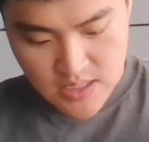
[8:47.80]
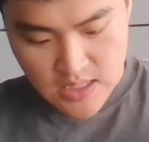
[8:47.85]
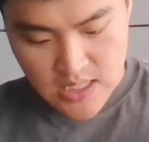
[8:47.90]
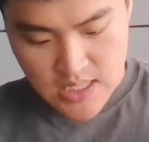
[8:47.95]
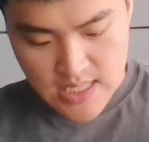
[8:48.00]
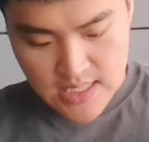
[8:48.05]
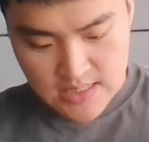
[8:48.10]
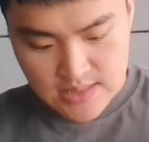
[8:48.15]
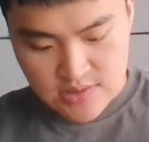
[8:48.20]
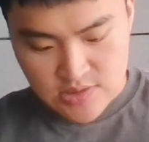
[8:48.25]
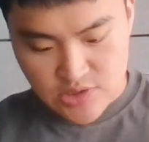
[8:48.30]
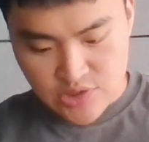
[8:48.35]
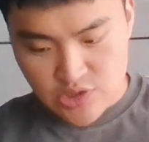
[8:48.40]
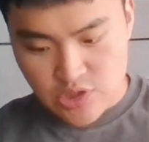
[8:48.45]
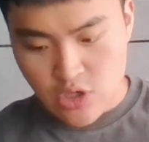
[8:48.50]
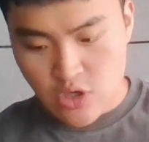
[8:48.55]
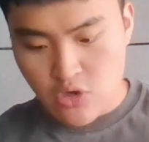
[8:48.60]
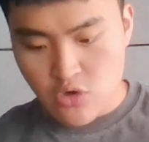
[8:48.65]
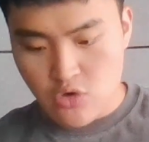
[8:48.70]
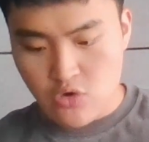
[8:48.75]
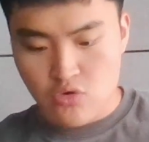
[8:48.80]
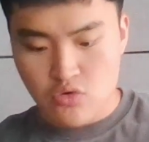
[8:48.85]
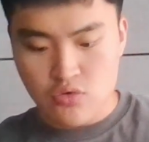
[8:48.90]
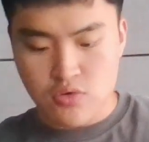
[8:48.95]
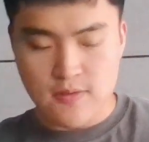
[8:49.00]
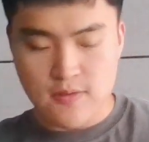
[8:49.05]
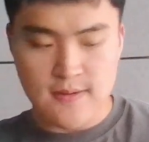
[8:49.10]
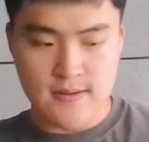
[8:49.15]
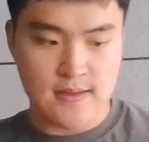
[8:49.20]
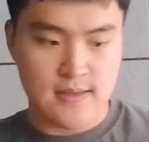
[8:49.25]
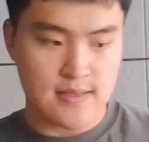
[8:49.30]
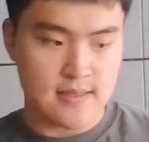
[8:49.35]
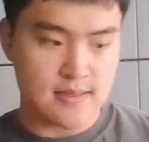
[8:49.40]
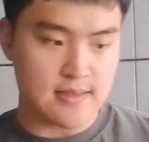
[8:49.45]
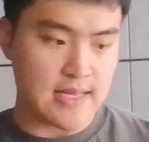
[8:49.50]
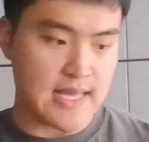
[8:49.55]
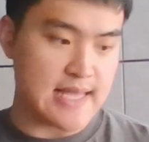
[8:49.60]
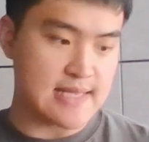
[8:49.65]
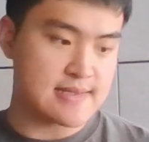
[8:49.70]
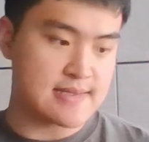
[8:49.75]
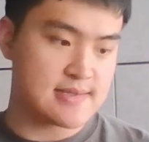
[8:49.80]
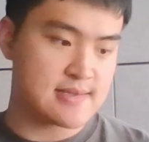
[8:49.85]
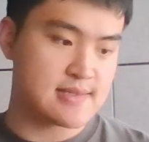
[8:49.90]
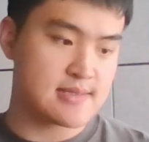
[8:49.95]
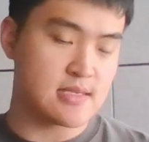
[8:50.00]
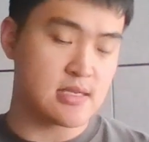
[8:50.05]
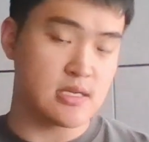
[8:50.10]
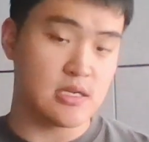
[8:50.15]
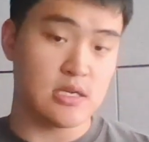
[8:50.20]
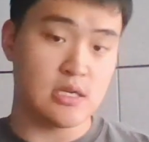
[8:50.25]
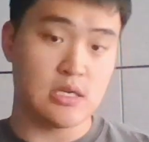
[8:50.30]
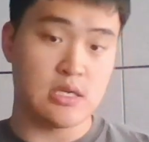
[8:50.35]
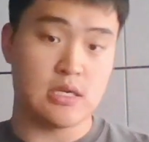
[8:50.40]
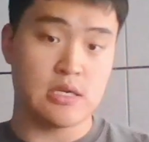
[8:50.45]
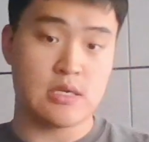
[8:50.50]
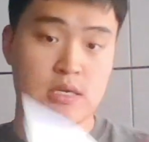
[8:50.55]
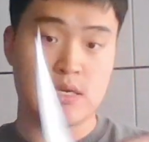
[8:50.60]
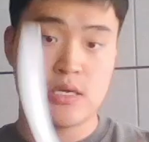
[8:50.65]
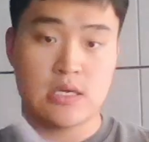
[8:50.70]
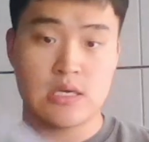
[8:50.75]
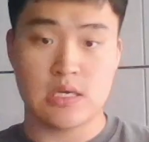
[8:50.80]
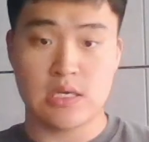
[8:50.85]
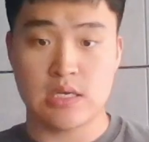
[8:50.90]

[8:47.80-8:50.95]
And so that's the